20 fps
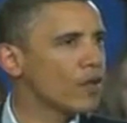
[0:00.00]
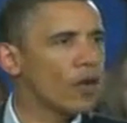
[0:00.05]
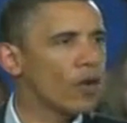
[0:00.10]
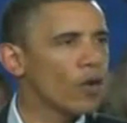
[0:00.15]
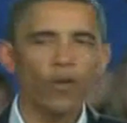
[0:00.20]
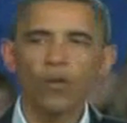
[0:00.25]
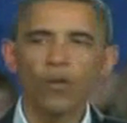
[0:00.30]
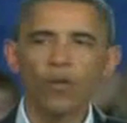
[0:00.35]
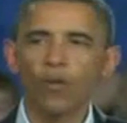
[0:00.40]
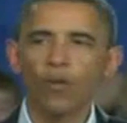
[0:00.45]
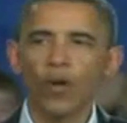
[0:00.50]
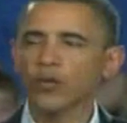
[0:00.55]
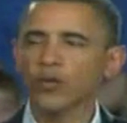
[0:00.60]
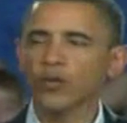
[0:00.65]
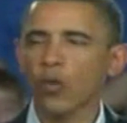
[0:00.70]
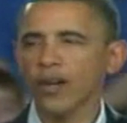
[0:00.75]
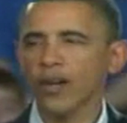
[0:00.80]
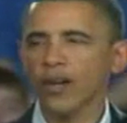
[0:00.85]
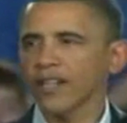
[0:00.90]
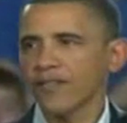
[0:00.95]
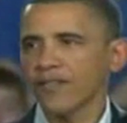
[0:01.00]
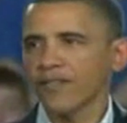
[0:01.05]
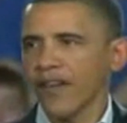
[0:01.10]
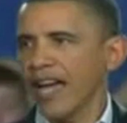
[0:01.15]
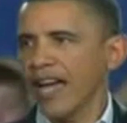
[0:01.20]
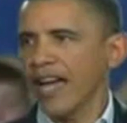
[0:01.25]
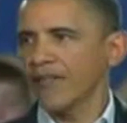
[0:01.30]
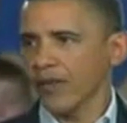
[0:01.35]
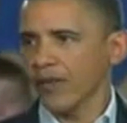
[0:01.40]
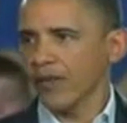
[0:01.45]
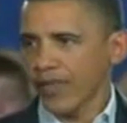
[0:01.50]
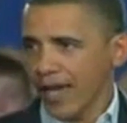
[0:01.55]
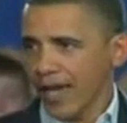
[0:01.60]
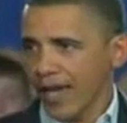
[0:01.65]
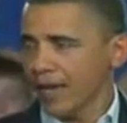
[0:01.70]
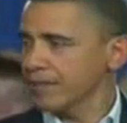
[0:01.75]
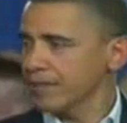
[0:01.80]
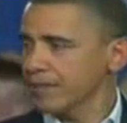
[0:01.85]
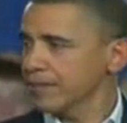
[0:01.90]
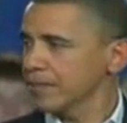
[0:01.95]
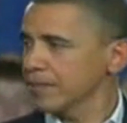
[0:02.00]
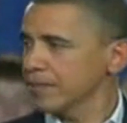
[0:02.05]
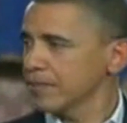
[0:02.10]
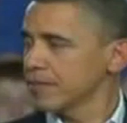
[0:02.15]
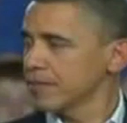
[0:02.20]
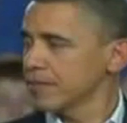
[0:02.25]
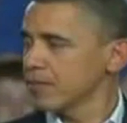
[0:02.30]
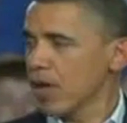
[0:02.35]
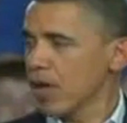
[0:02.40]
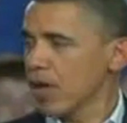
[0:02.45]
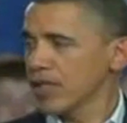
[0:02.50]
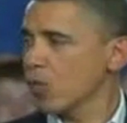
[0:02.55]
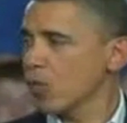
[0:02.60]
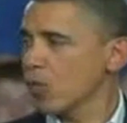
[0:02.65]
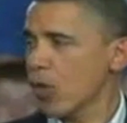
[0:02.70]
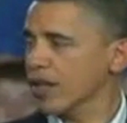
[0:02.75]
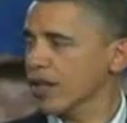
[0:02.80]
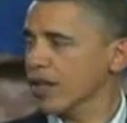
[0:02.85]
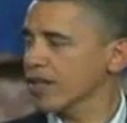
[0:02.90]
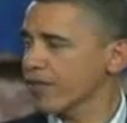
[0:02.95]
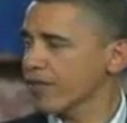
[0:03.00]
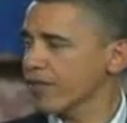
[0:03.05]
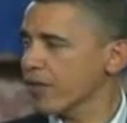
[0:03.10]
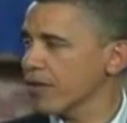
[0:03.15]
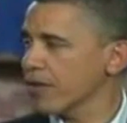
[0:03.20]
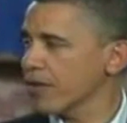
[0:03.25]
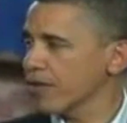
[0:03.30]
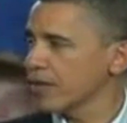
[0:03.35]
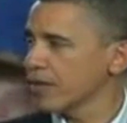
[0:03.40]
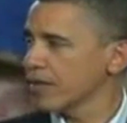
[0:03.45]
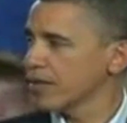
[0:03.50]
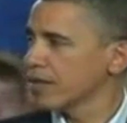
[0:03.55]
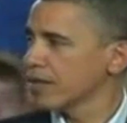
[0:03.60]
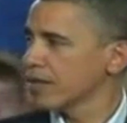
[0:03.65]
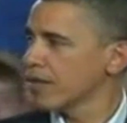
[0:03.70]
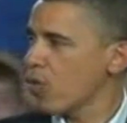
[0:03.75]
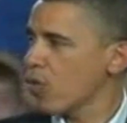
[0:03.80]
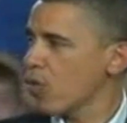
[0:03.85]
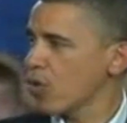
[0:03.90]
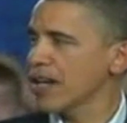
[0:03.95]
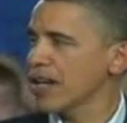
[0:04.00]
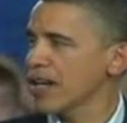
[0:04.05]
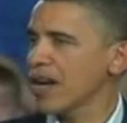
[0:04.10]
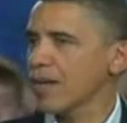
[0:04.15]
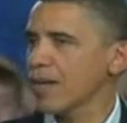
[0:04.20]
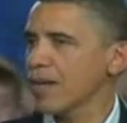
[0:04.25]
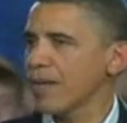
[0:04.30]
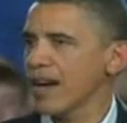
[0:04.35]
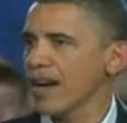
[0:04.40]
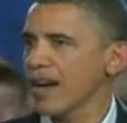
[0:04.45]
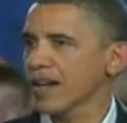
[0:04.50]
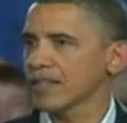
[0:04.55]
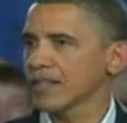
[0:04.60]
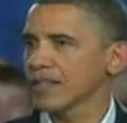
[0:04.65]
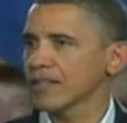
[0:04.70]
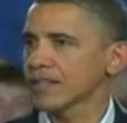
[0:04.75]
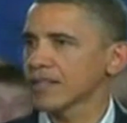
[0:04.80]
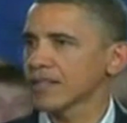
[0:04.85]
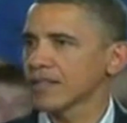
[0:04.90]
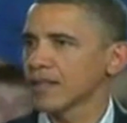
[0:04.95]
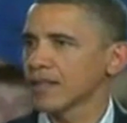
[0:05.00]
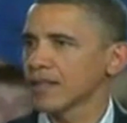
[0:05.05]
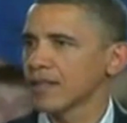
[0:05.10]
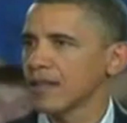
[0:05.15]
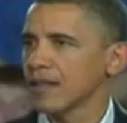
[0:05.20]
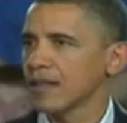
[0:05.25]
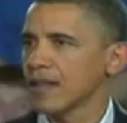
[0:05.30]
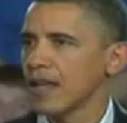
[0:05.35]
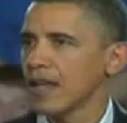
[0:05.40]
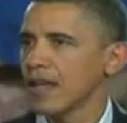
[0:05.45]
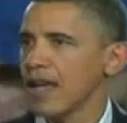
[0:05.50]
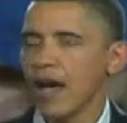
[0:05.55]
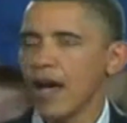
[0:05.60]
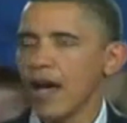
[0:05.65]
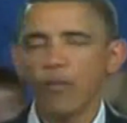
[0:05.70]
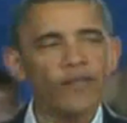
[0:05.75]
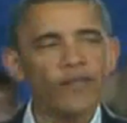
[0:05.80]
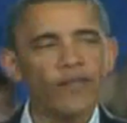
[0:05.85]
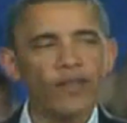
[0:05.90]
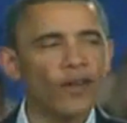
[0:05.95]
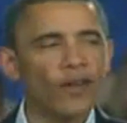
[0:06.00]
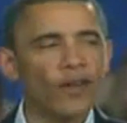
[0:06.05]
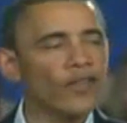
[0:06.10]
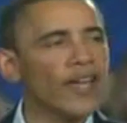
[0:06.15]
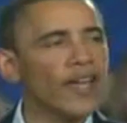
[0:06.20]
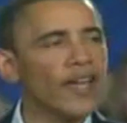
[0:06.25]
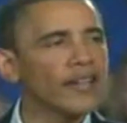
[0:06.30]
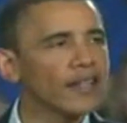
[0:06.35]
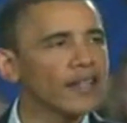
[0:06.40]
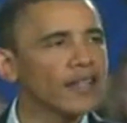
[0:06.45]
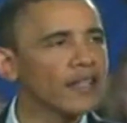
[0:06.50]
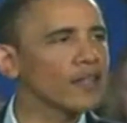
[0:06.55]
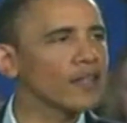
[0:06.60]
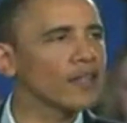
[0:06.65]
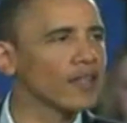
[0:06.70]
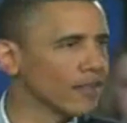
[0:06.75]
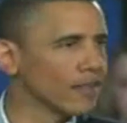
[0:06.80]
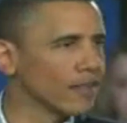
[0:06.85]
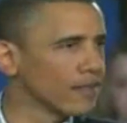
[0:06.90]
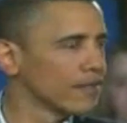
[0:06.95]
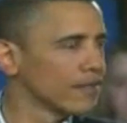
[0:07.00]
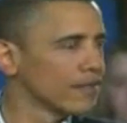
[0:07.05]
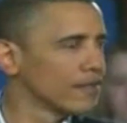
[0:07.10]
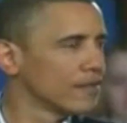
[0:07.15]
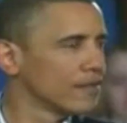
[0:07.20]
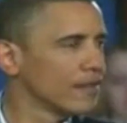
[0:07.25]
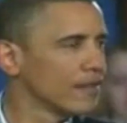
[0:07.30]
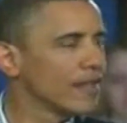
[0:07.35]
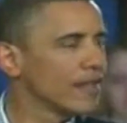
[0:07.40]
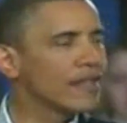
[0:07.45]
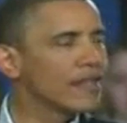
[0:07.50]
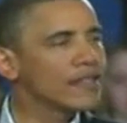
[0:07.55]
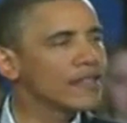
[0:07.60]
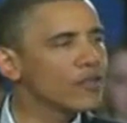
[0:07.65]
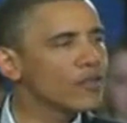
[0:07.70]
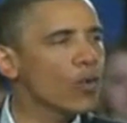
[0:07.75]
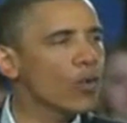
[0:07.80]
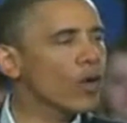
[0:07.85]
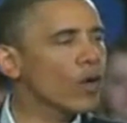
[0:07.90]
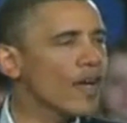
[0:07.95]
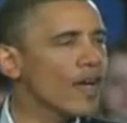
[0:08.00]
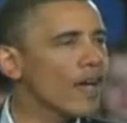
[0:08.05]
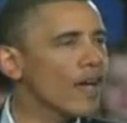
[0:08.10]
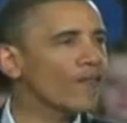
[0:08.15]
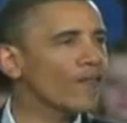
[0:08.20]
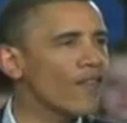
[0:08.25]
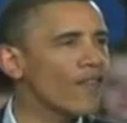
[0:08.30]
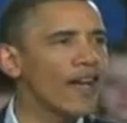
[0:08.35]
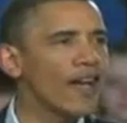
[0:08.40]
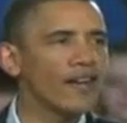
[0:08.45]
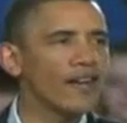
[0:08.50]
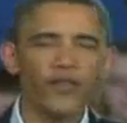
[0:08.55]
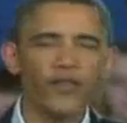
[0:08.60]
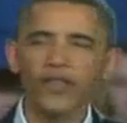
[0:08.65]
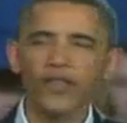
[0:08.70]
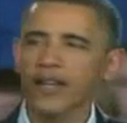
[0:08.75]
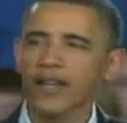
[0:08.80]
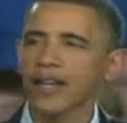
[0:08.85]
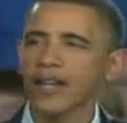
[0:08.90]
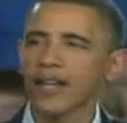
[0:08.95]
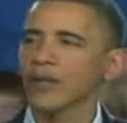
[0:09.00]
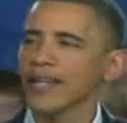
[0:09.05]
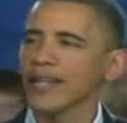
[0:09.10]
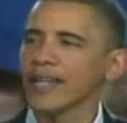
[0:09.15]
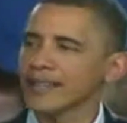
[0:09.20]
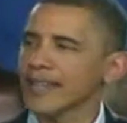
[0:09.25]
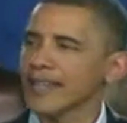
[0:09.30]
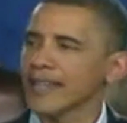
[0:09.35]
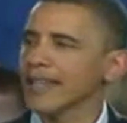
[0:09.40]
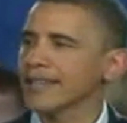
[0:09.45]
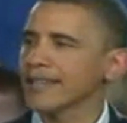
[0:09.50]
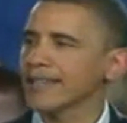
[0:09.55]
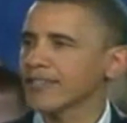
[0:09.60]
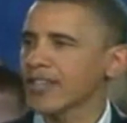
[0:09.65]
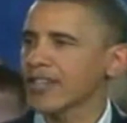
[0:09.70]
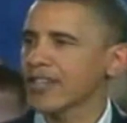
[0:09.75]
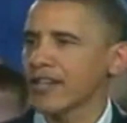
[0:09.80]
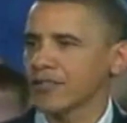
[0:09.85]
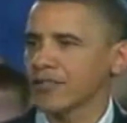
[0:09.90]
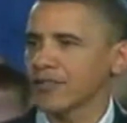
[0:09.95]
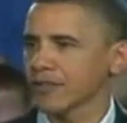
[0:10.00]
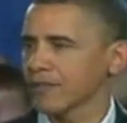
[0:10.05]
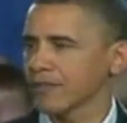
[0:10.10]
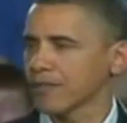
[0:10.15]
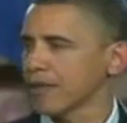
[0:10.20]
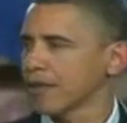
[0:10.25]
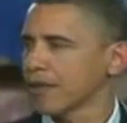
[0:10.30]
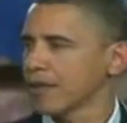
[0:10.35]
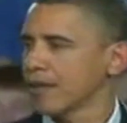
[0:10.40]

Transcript: So what's working fine for them wasn't working for ordinary Americans. And we've learned that clearly. It doesn't work out fine for the country. It's got to change.